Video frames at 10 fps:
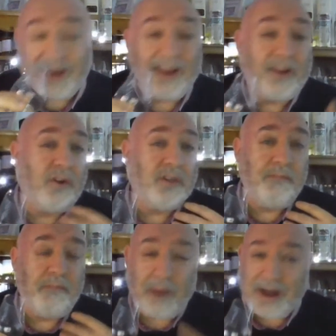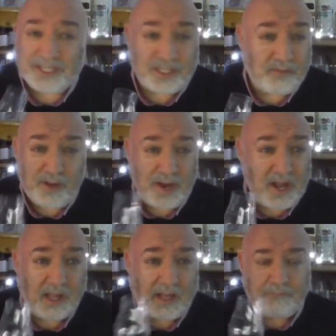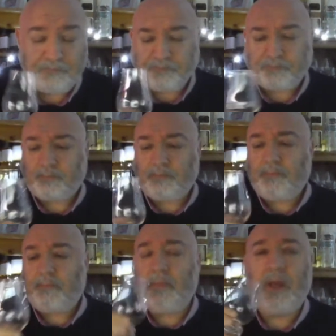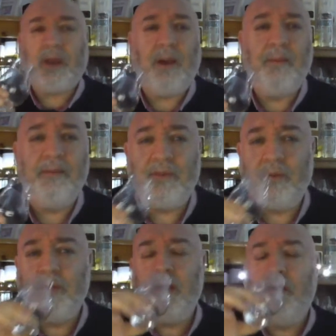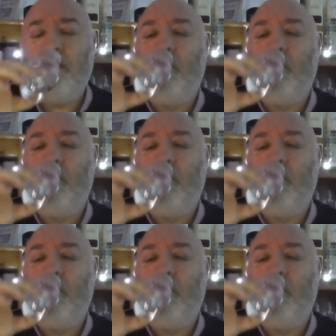and of course, masses of vanilla coming from the